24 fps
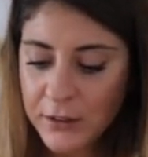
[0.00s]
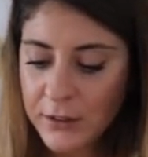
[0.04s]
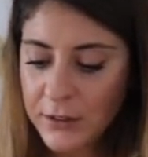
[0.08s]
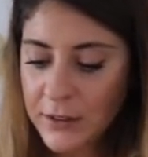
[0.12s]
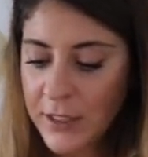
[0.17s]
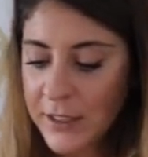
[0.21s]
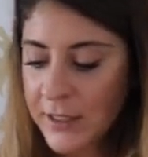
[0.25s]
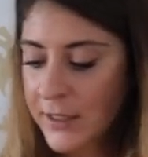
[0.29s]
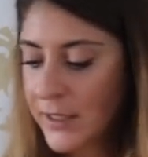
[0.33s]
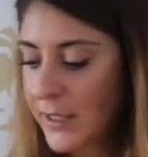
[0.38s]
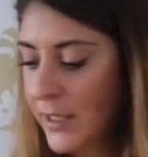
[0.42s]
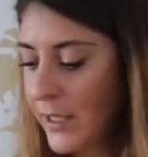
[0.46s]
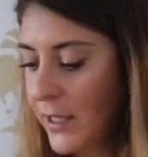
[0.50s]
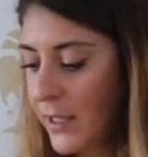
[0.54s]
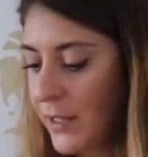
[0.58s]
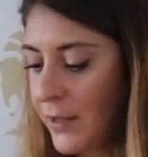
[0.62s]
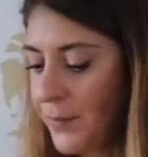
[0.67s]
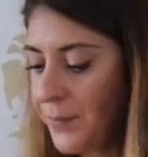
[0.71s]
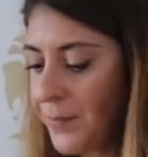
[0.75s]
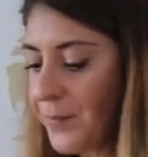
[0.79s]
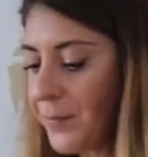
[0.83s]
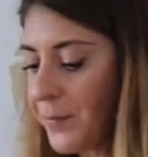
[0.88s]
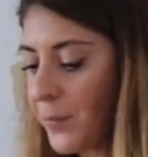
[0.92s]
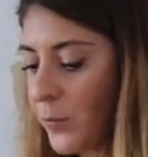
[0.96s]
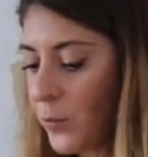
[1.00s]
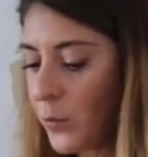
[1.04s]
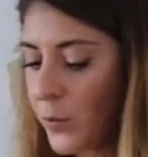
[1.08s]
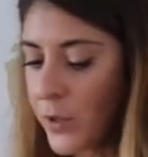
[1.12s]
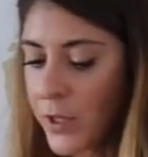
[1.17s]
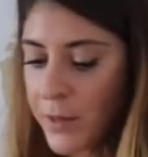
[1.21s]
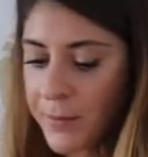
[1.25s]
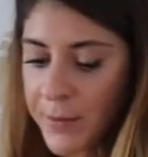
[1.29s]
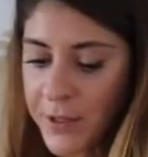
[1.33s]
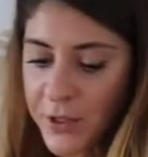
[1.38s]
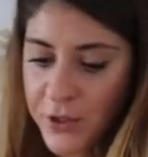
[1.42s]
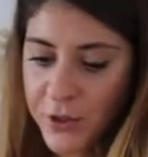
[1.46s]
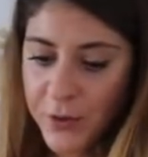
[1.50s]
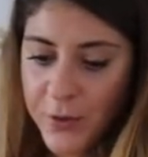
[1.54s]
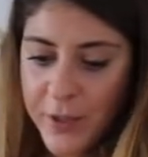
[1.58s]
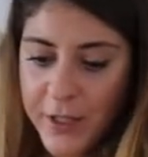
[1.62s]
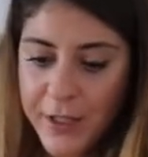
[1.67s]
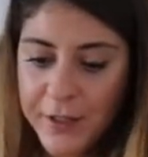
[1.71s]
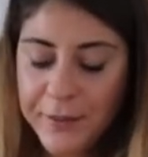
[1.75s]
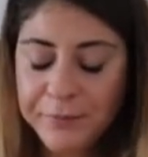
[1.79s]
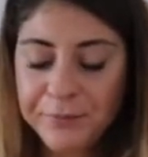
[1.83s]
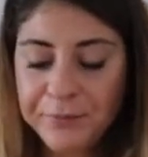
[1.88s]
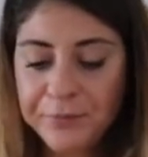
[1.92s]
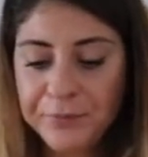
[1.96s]
let's see, what am I
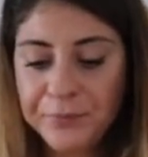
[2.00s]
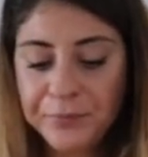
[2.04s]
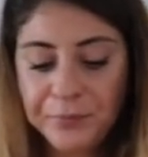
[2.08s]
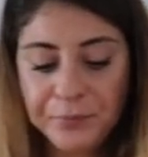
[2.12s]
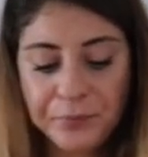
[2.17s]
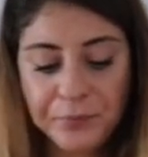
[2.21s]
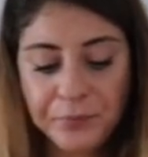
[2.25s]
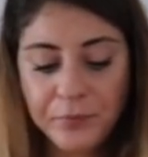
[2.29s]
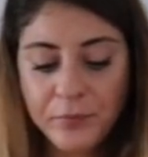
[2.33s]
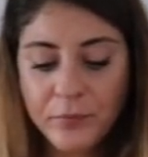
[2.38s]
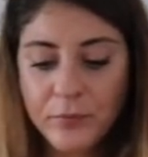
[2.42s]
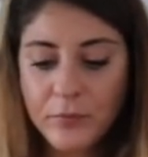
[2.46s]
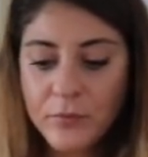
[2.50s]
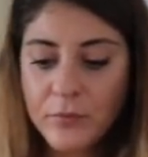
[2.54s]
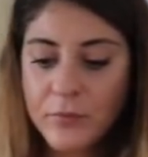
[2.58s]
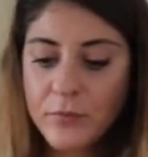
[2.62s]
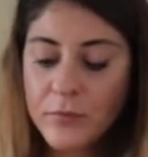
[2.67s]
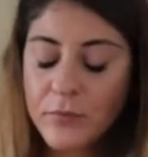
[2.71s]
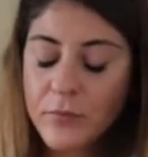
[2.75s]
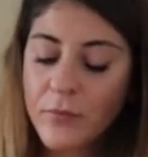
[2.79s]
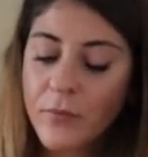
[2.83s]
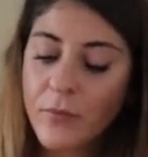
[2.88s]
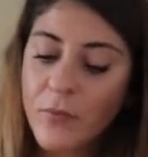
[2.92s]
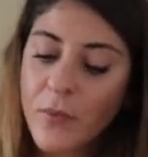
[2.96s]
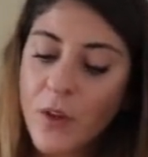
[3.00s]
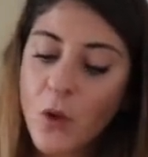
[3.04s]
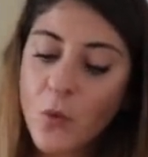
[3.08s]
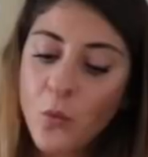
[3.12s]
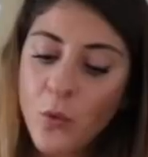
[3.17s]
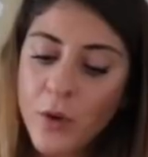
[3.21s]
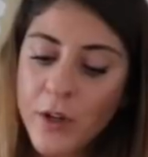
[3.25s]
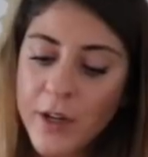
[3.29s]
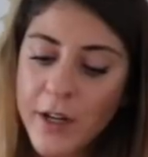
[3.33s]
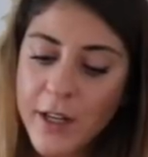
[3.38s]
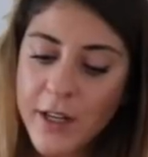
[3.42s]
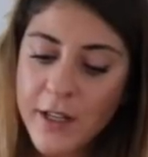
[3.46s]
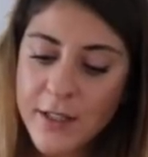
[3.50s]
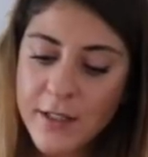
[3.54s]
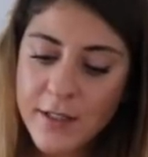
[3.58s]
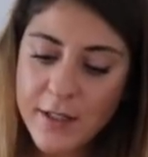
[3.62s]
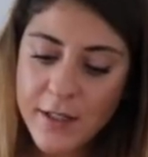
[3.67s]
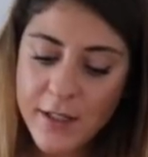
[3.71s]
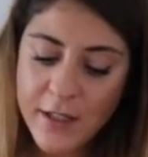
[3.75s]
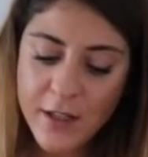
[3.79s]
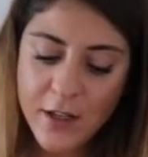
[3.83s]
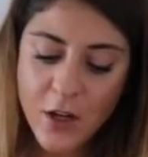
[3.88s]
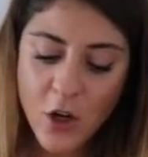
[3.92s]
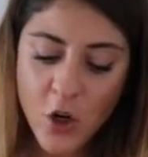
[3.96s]
doing? What is
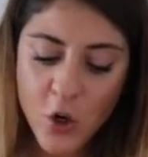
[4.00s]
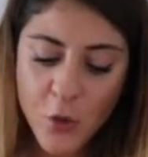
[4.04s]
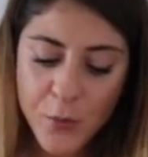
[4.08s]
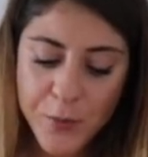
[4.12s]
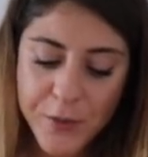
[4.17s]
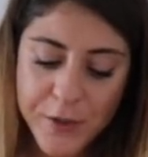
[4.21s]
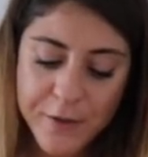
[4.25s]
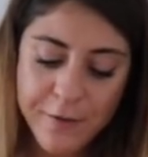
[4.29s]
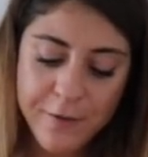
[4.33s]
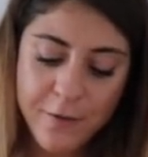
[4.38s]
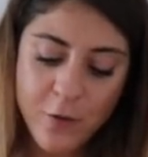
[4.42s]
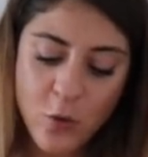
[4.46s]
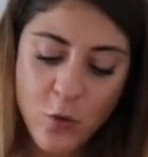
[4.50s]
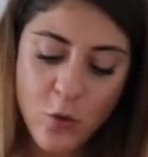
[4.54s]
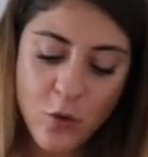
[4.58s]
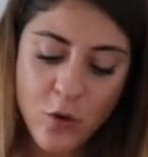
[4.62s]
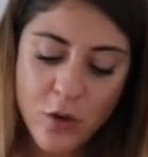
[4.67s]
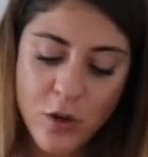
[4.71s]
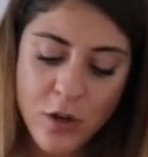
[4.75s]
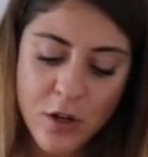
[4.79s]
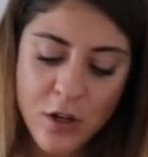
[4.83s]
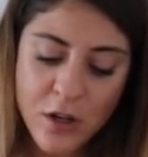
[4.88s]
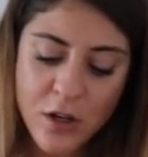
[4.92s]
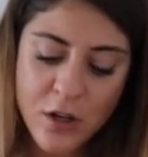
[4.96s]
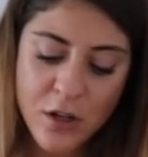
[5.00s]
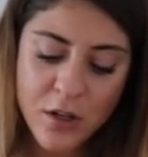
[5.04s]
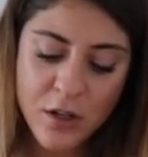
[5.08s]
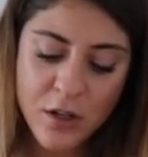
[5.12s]
the hopes for